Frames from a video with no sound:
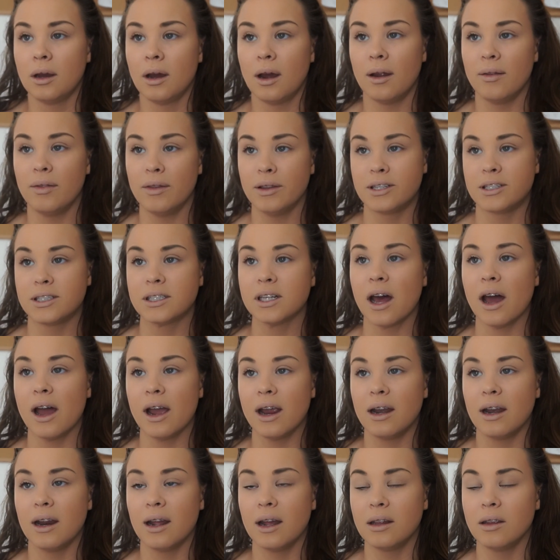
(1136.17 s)
the
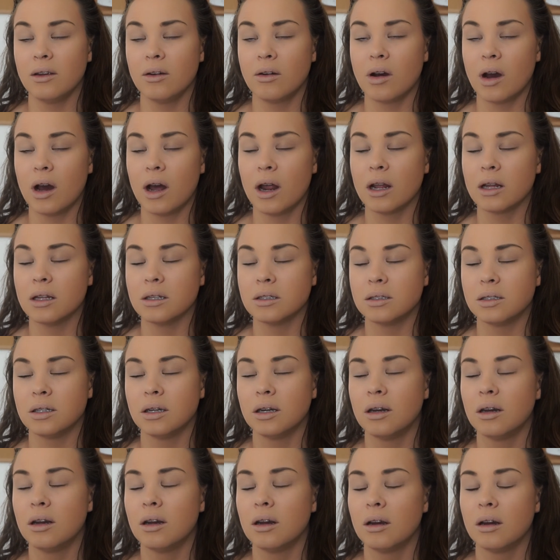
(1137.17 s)
site. And you guys,
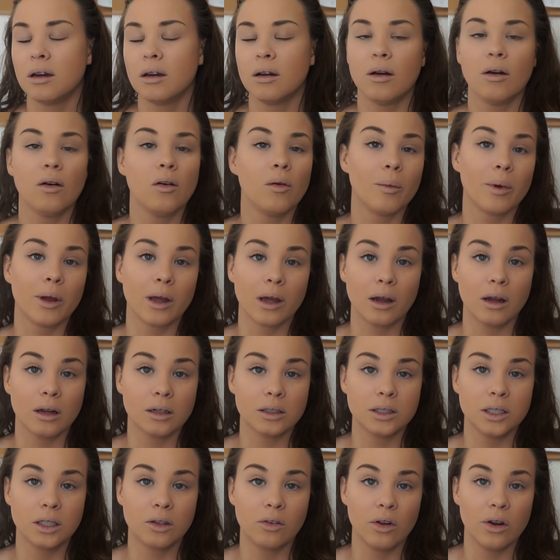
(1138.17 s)
oh my
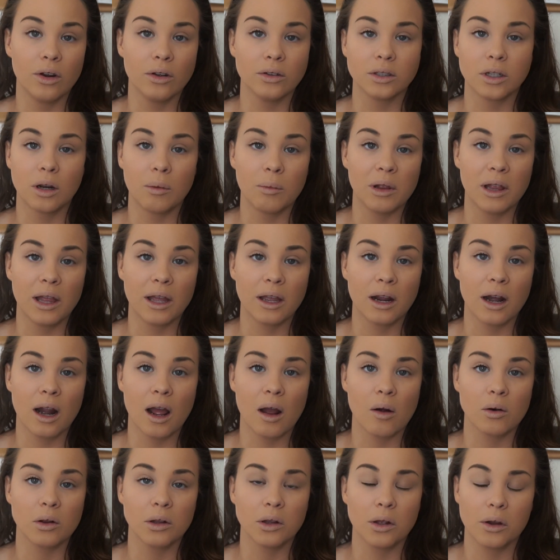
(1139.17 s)
gosh, this video is going to be like an
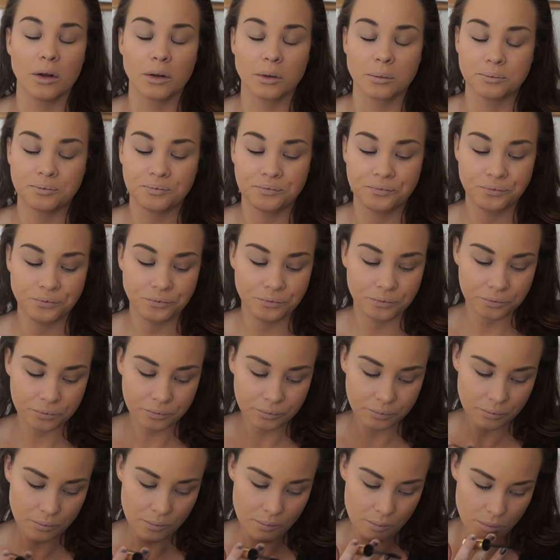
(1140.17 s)
hour long.
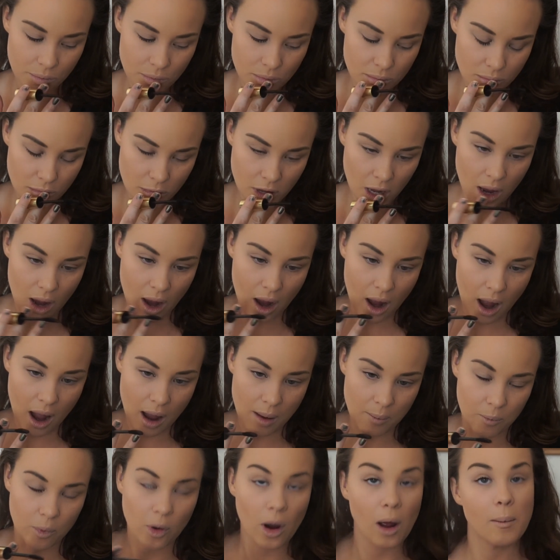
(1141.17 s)

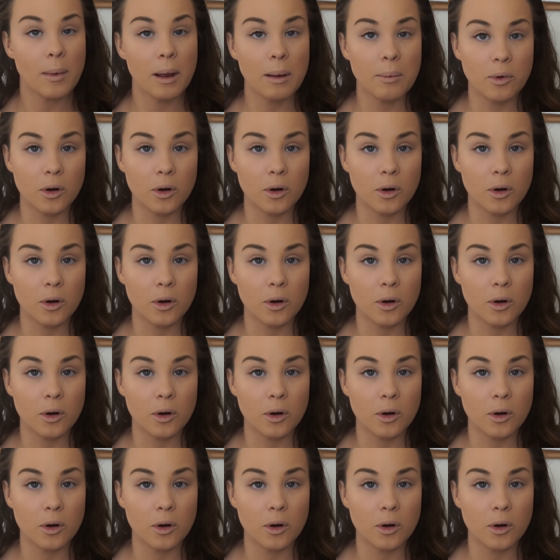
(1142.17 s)
I brought my